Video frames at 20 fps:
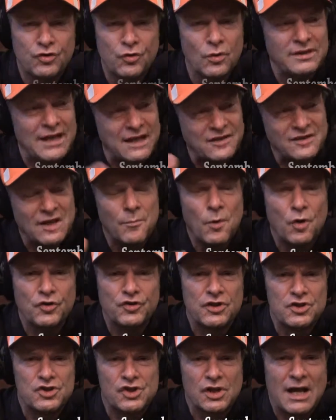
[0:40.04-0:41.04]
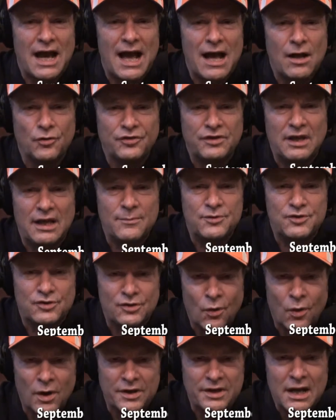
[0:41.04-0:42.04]
do it. That's how most of the Chicago teams
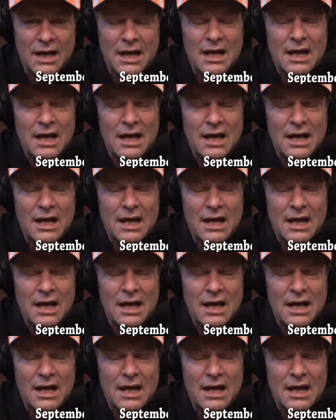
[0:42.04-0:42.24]
do it.